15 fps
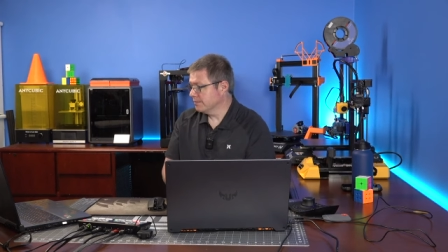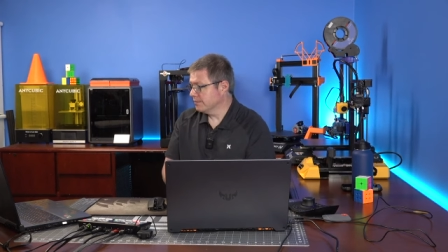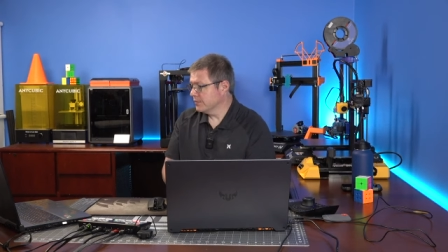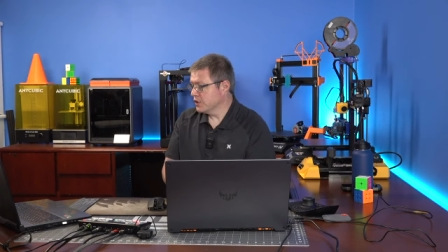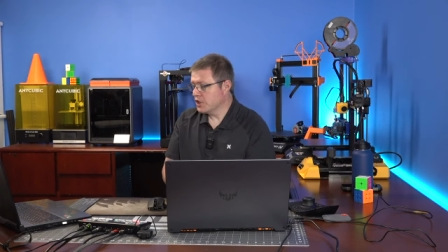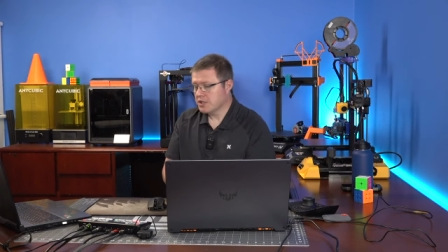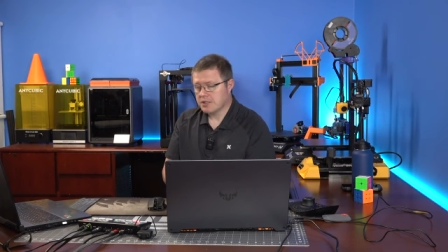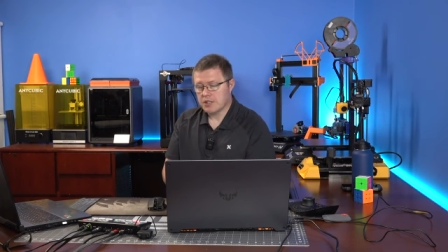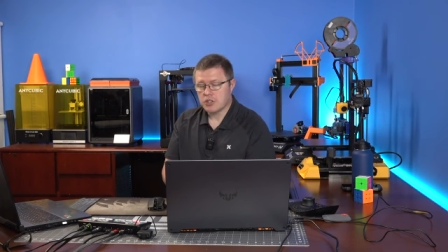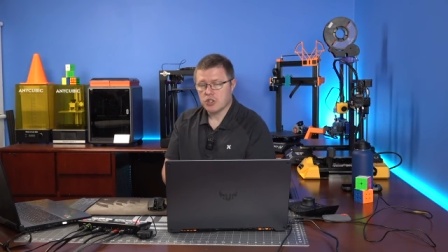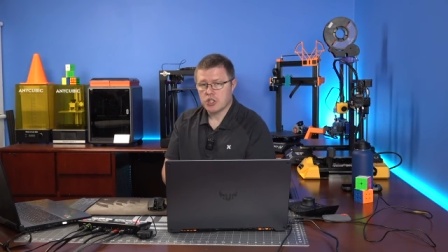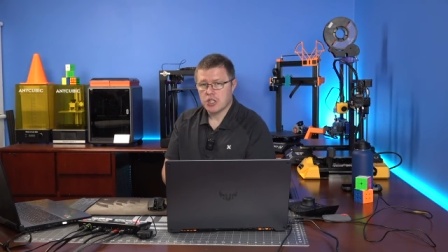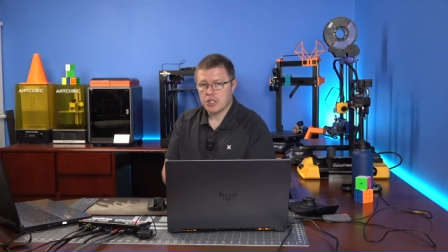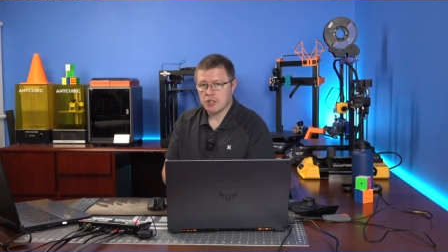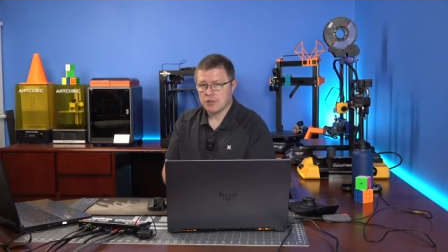just a
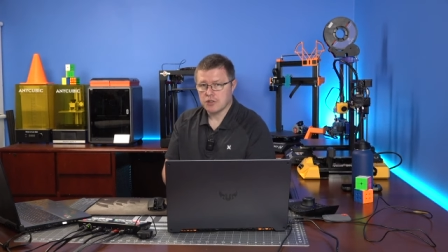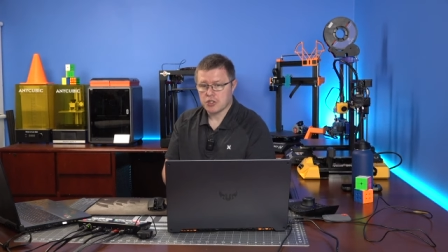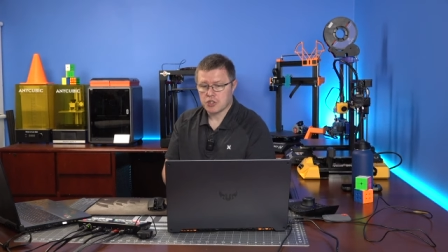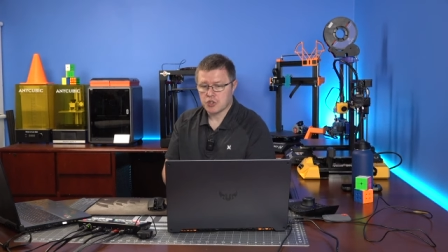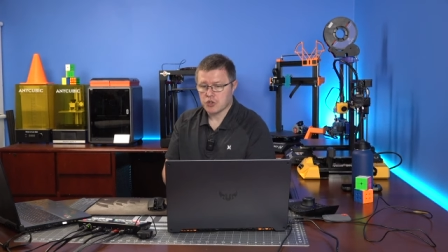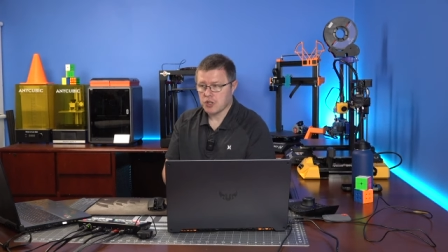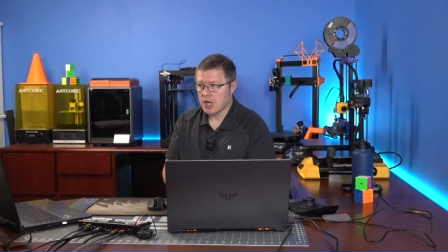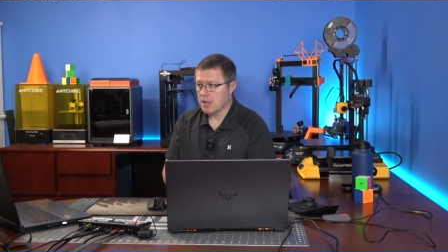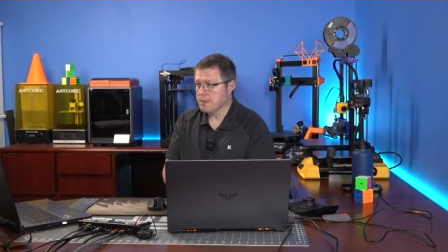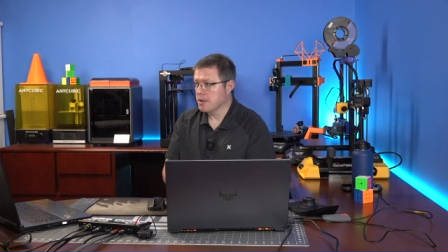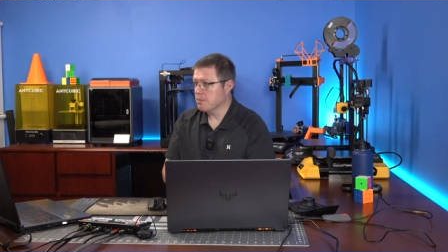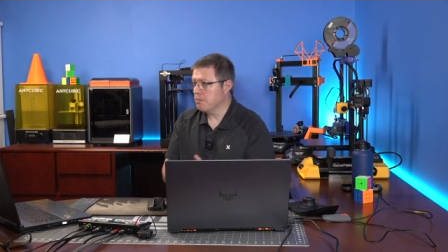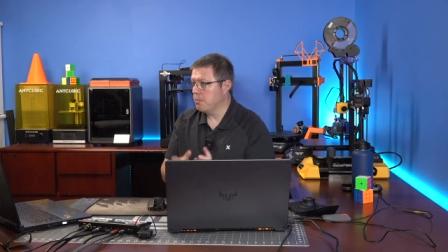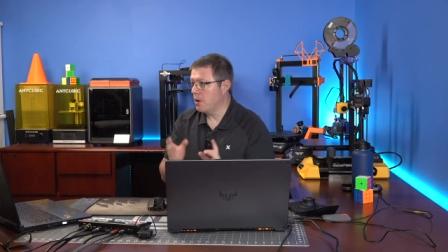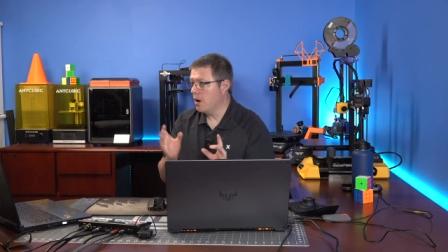chill stream,
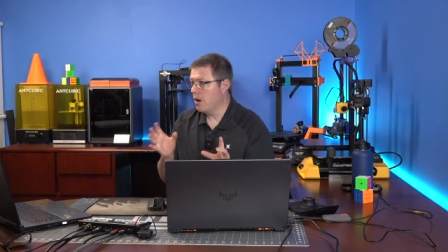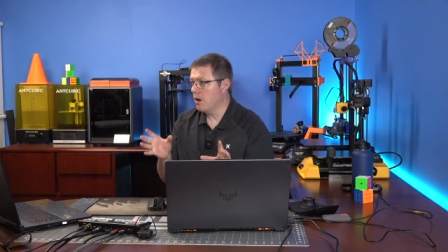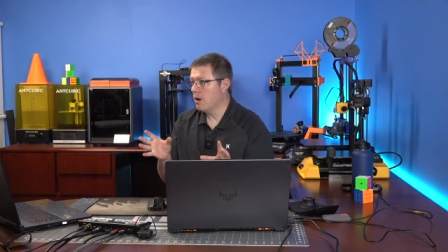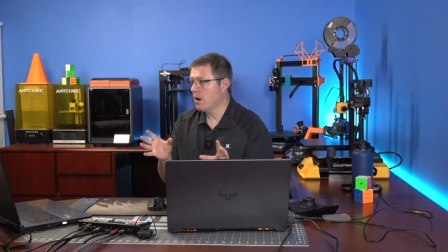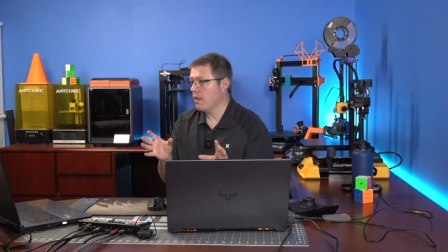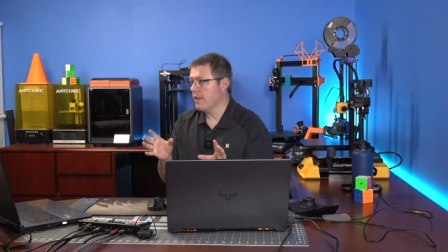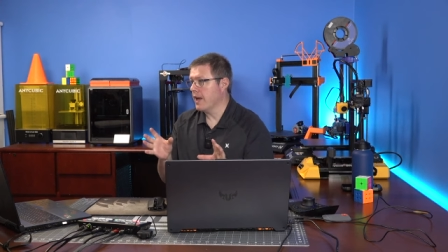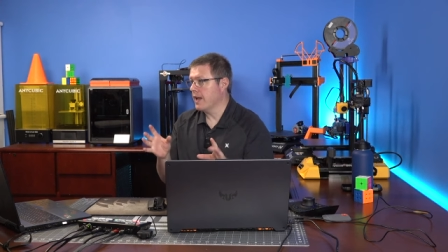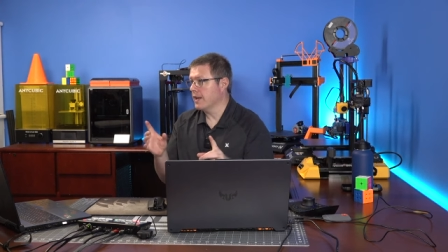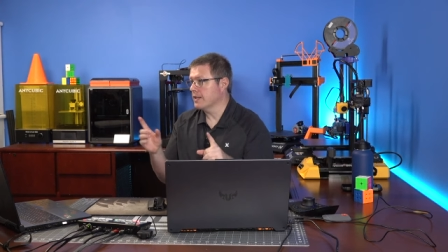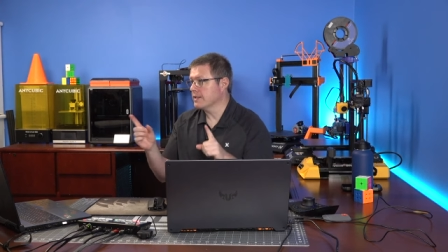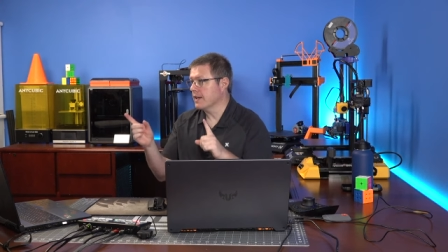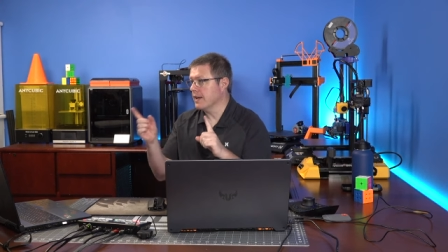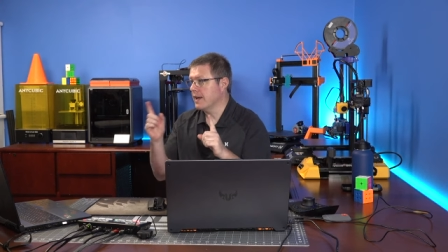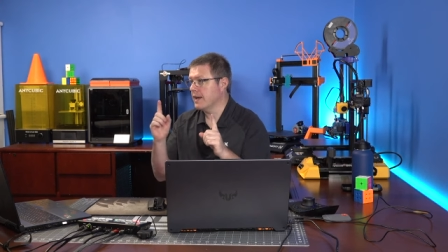and part of that is
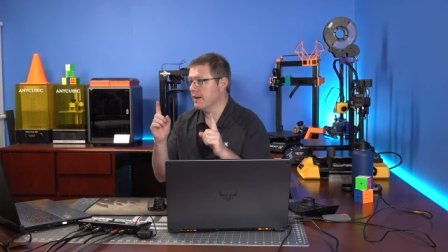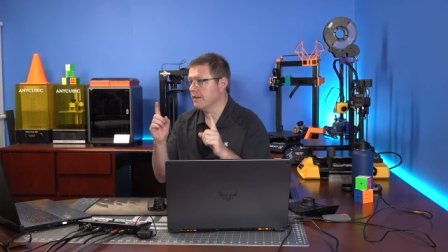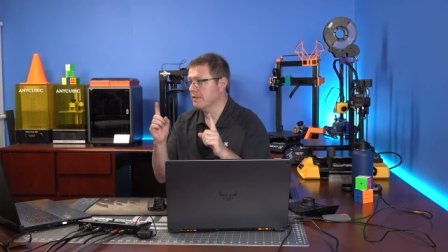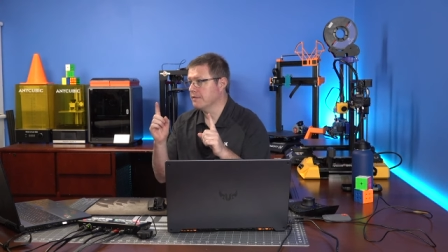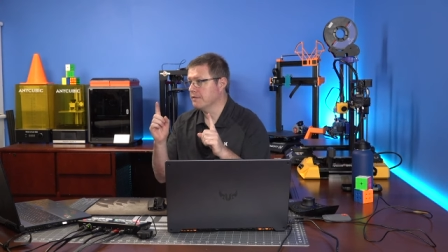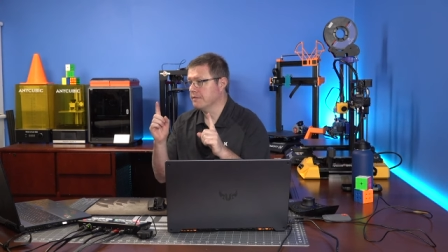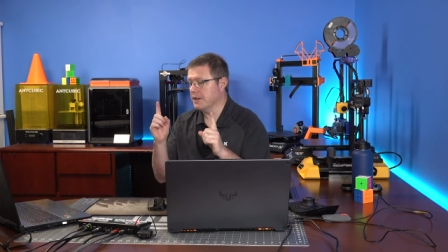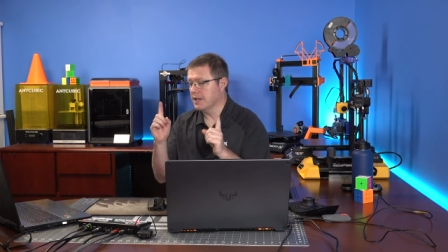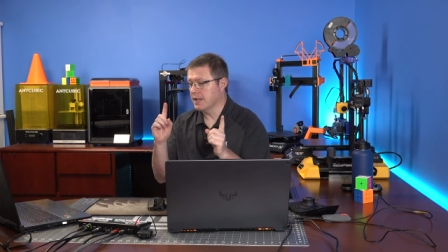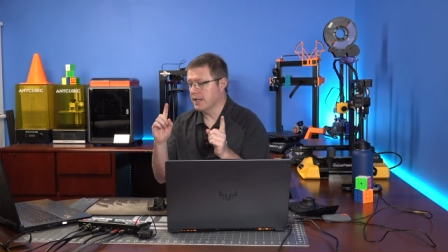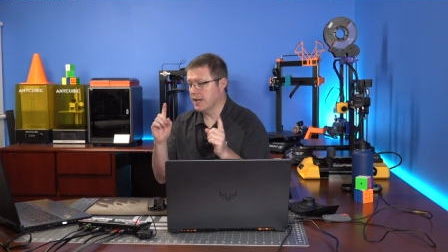I have uh,